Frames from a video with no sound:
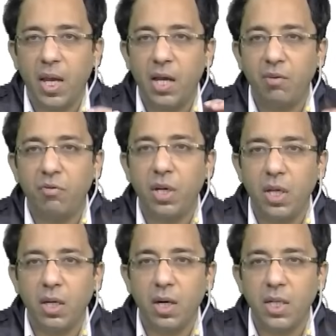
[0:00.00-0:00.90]
Every
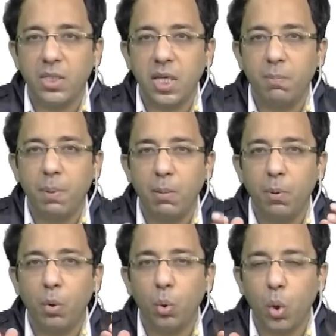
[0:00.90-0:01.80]
year I see people
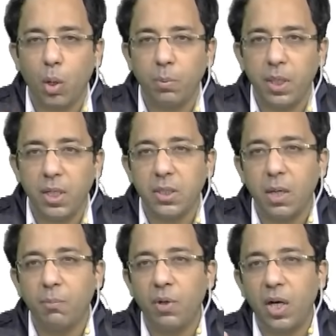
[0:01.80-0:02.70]
who top the
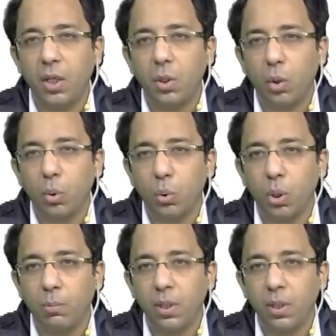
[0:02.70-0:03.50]
exam, when I talk to them,